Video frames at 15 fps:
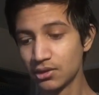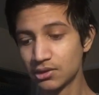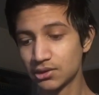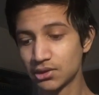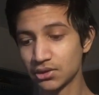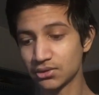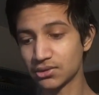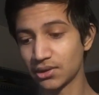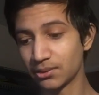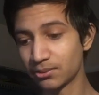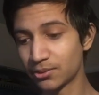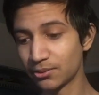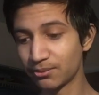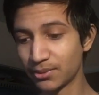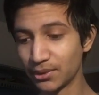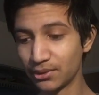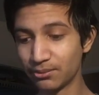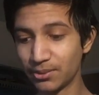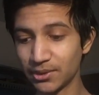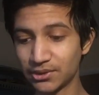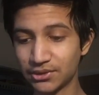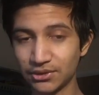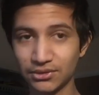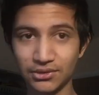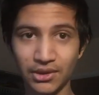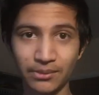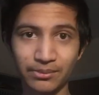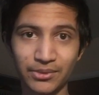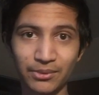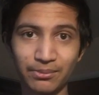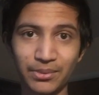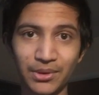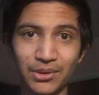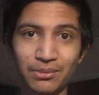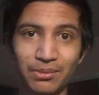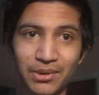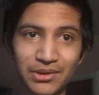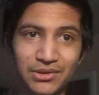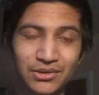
Subscribe to PewDiePie. Subscribe to PewDiePie.